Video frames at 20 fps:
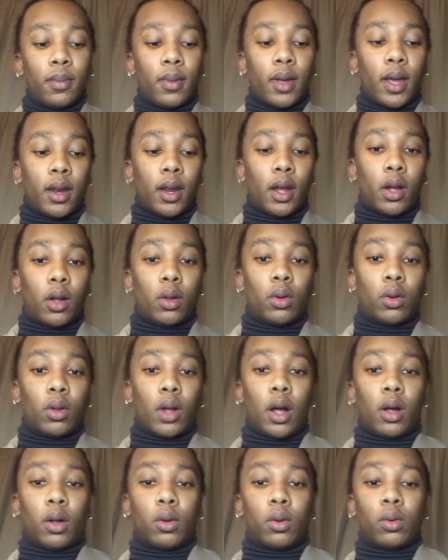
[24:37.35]
and
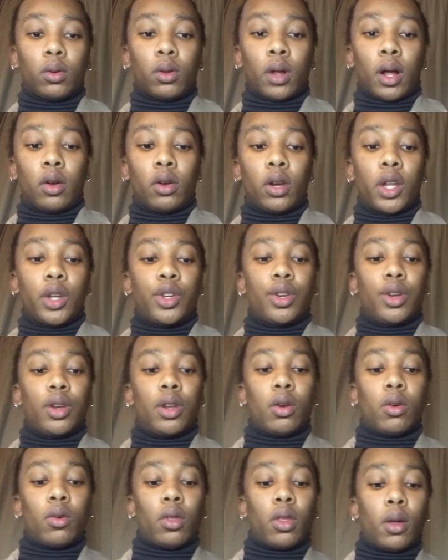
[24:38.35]
I'll let you
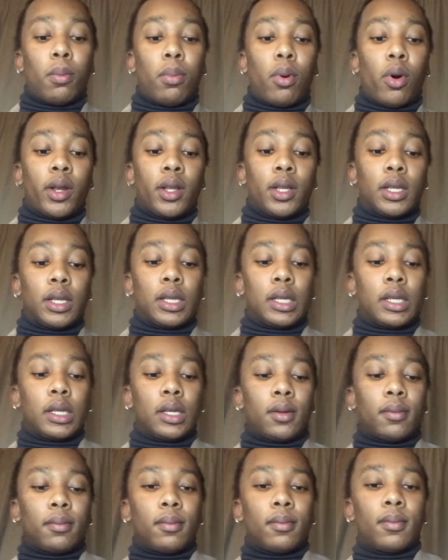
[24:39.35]
know the point
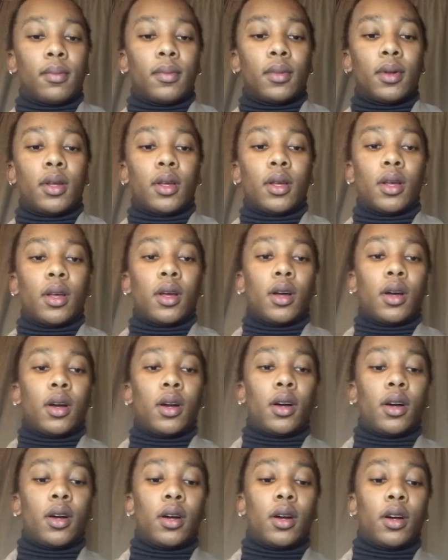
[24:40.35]
system
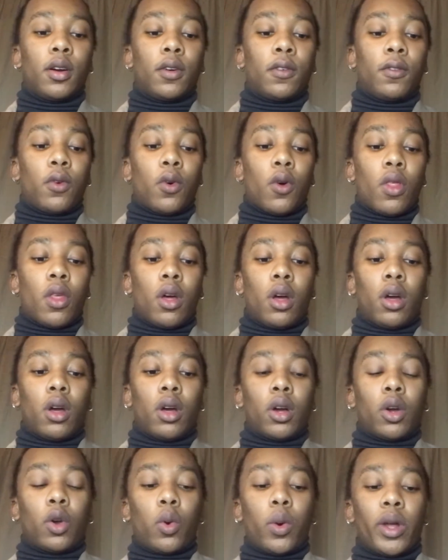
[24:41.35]
for
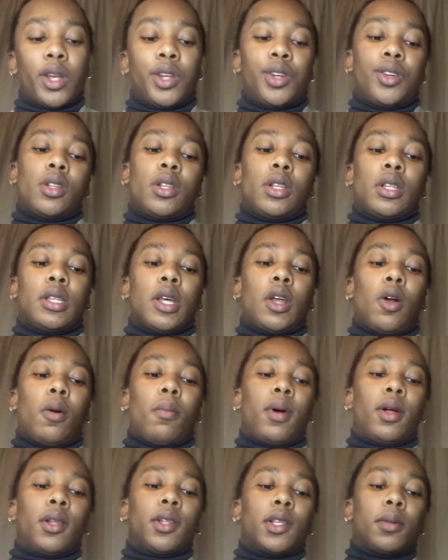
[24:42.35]
the questions that are
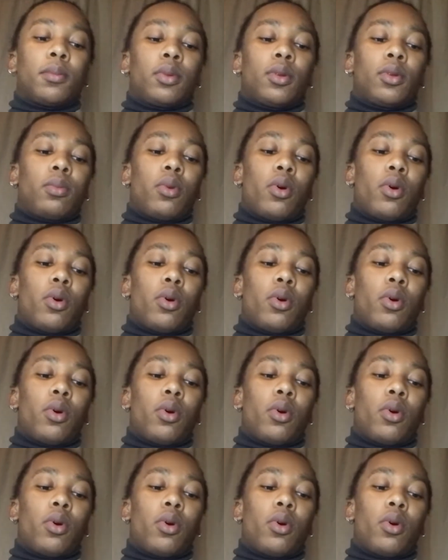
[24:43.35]
multiple